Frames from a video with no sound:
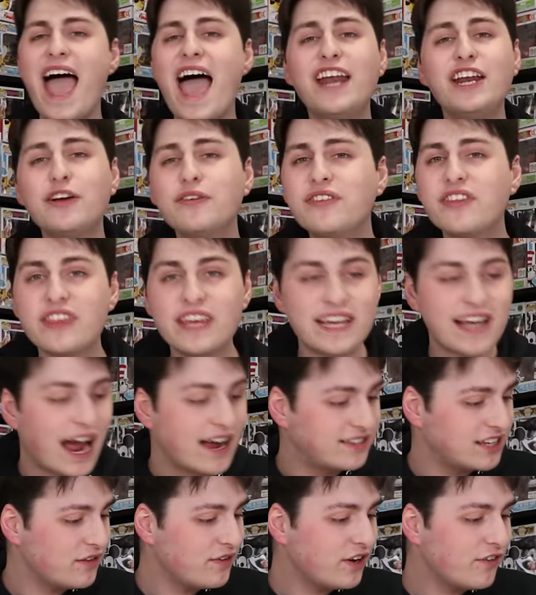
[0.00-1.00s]
And here's the thing,
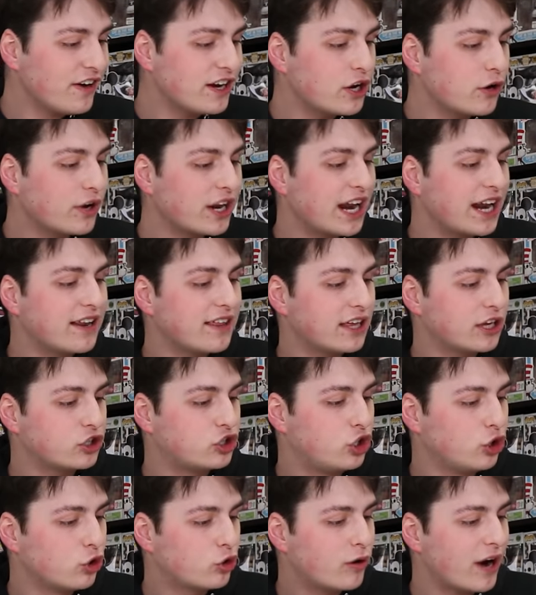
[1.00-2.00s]
guys, even if I don't get anything
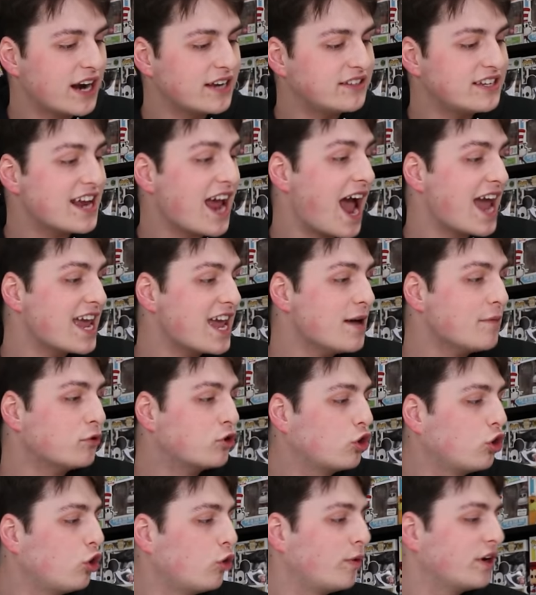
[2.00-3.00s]
too crazy, I am
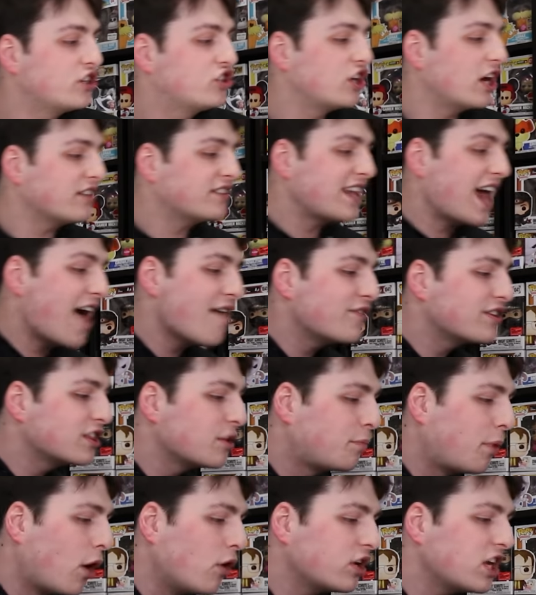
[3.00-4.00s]
cool with just having
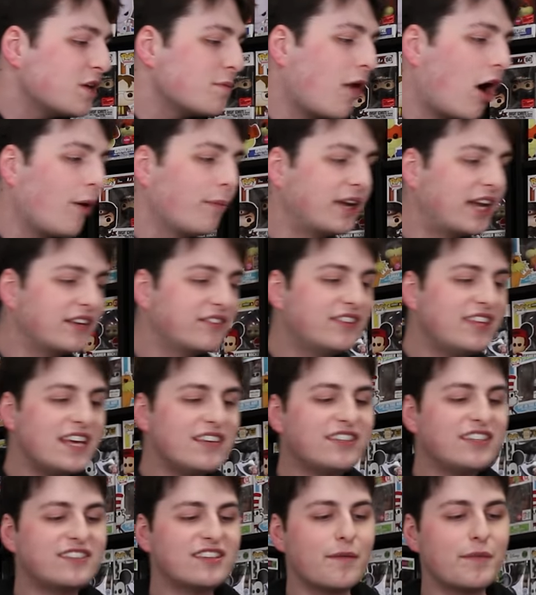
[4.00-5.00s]
the Pokeball because
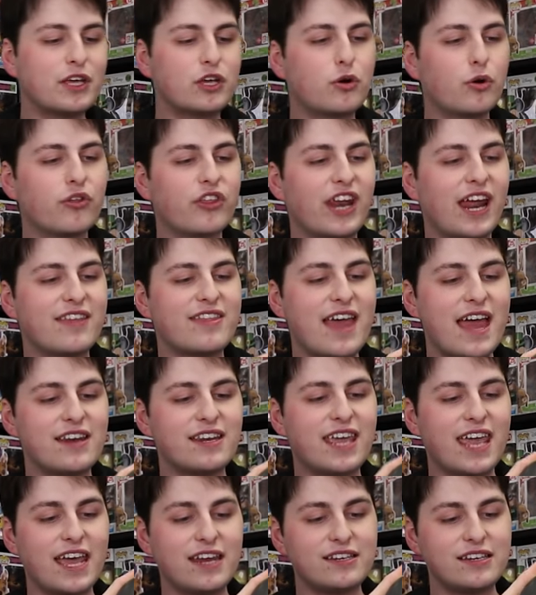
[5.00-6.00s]
this is something cool that I
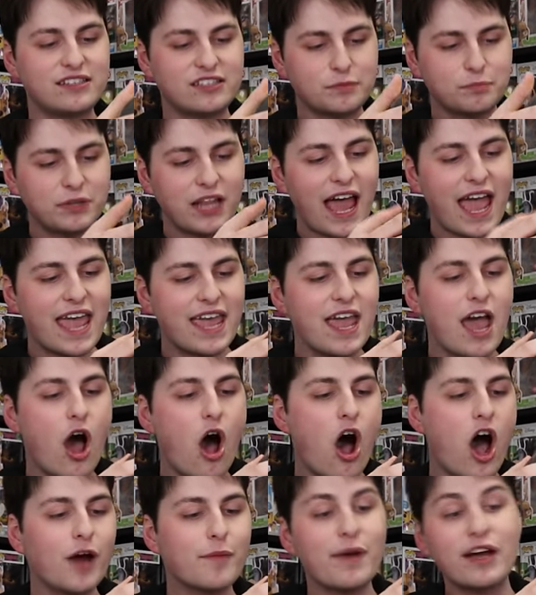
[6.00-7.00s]
then can display
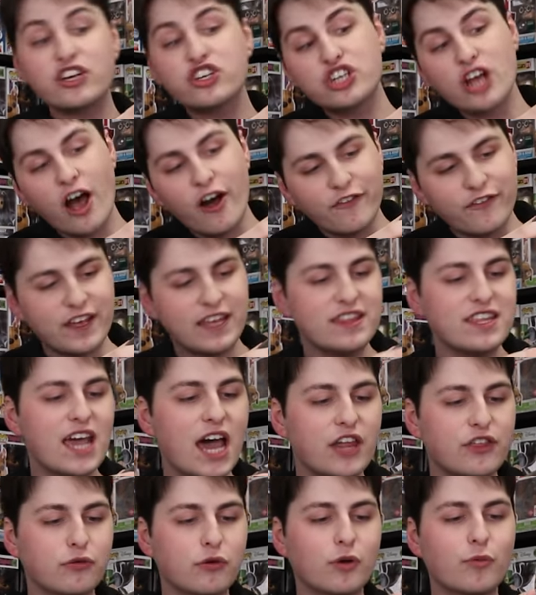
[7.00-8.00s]
on my shelf in the
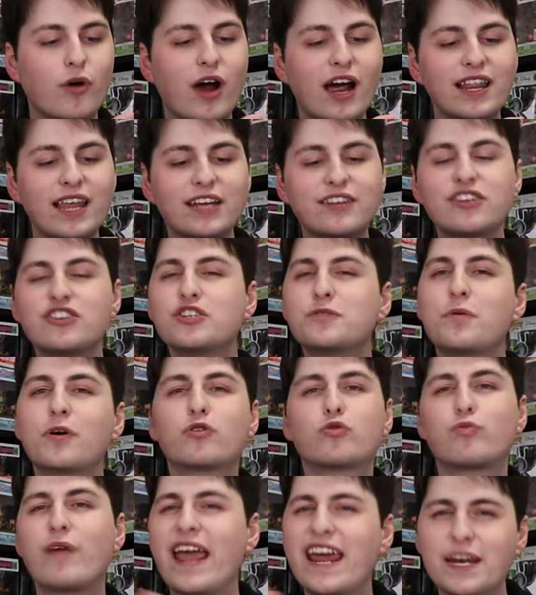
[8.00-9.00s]
other room where I like to just put
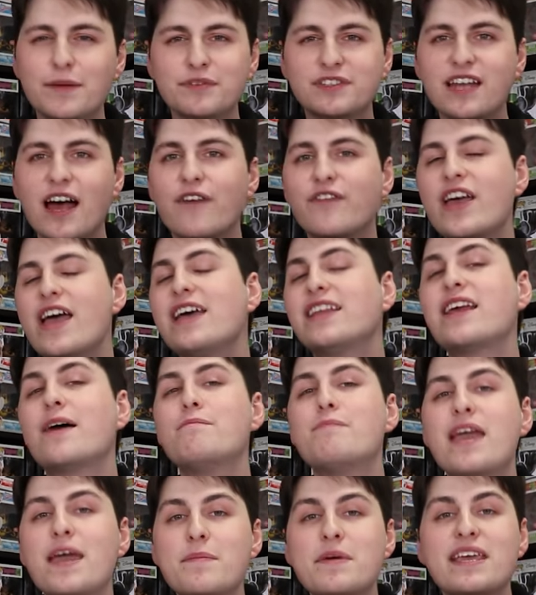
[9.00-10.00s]
random stuff that
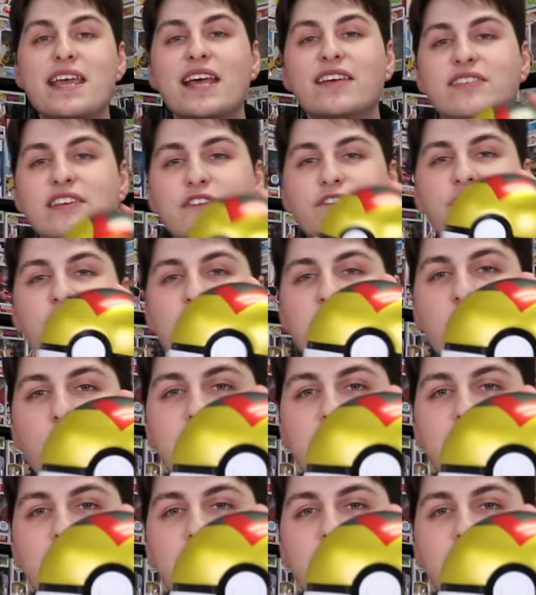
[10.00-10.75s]
maybe isn't Funko